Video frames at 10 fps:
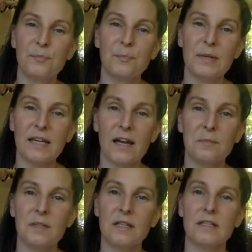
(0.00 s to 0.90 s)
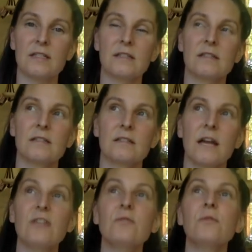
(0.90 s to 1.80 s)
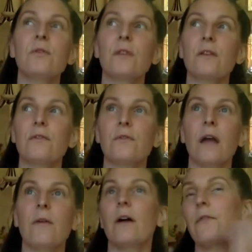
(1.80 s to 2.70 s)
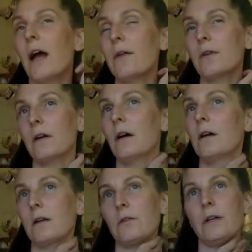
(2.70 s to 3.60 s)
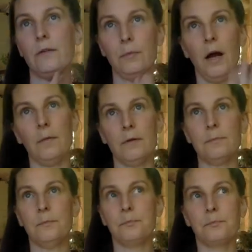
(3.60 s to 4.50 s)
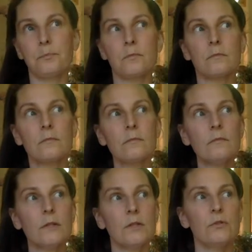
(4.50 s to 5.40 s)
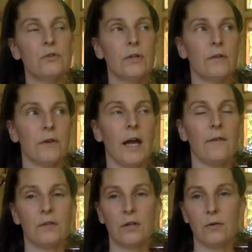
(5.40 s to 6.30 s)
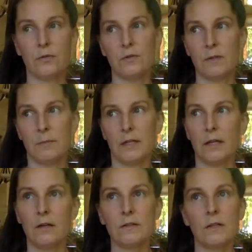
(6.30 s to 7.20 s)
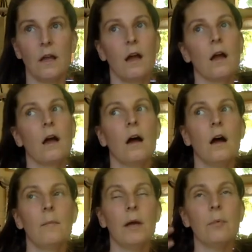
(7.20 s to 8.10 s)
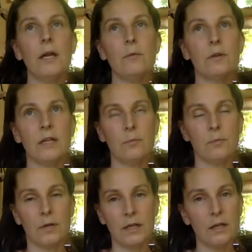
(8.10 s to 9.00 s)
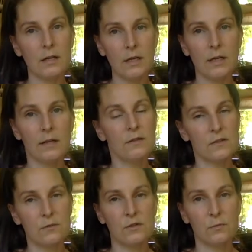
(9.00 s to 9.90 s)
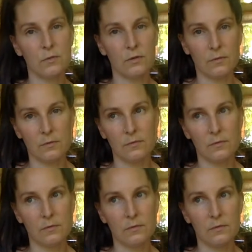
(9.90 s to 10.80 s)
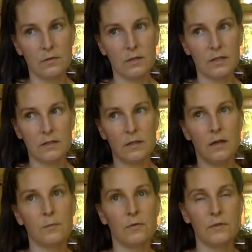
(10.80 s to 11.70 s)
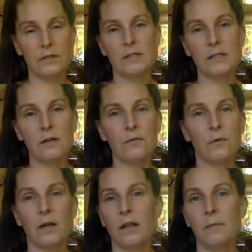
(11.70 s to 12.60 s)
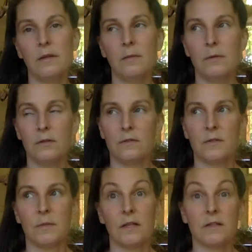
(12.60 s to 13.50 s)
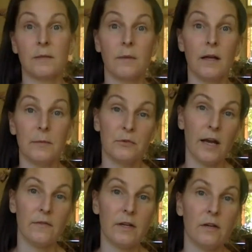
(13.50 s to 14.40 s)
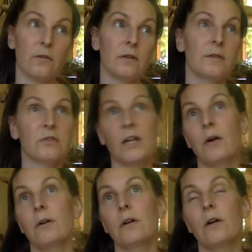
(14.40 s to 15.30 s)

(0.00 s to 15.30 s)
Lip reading: But yeah, it'd be nice. I do know that if I have a creative problem, usually if I have to go do something else, my brain will keep working on it, and the solution will reveal itself while I'm in the middle of something else, like while I'm driving or in the shower.